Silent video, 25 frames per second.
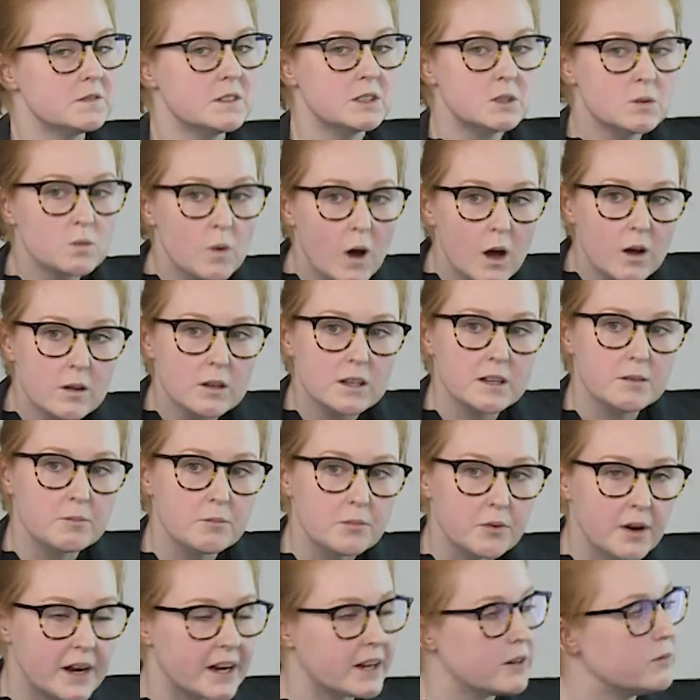swollen
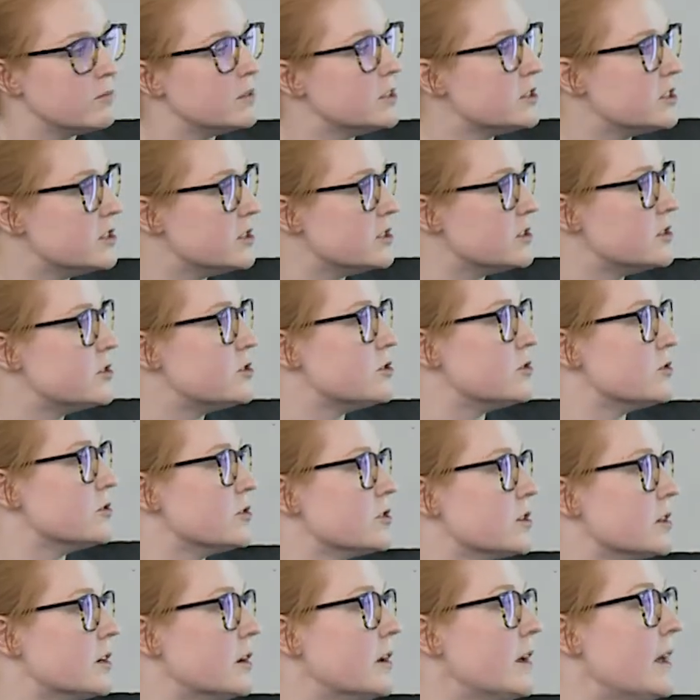brain, which is due
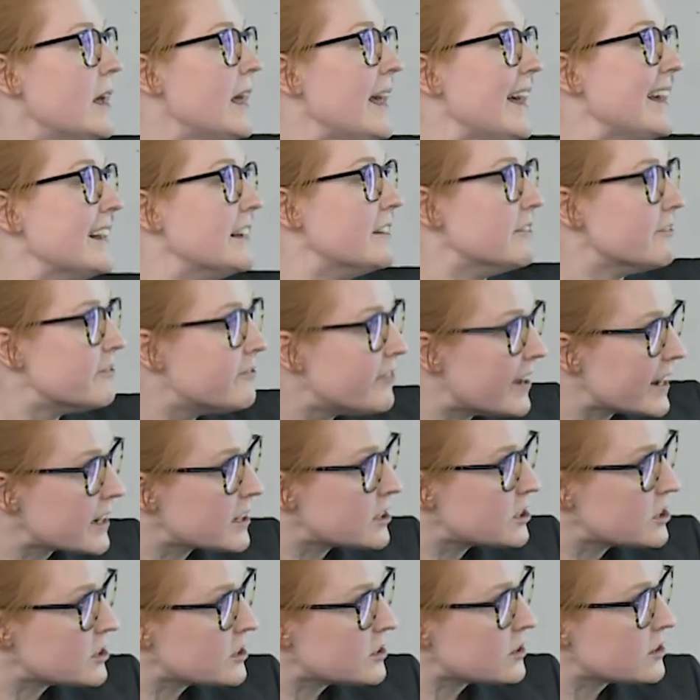to an
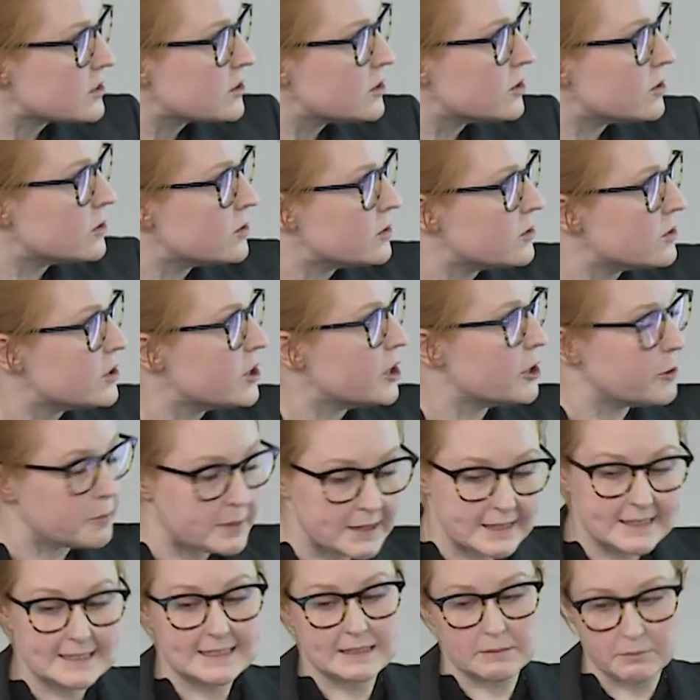infection called
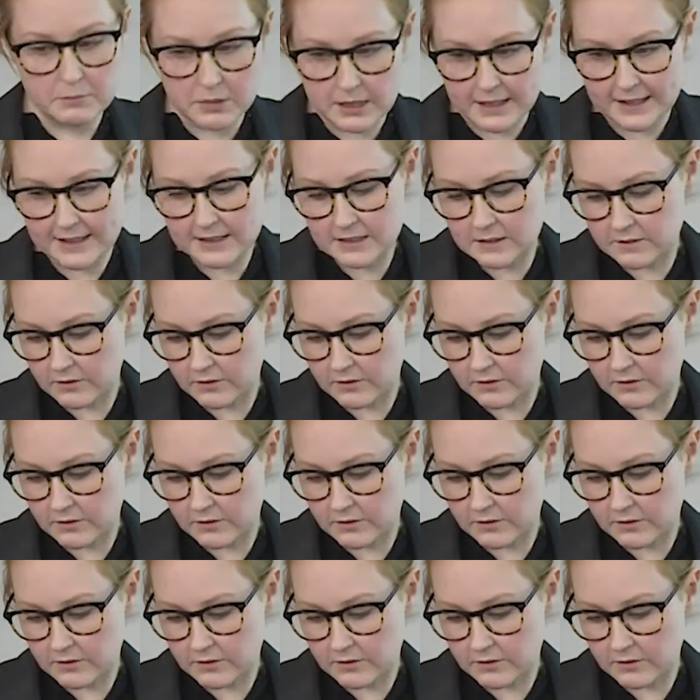herpes simplex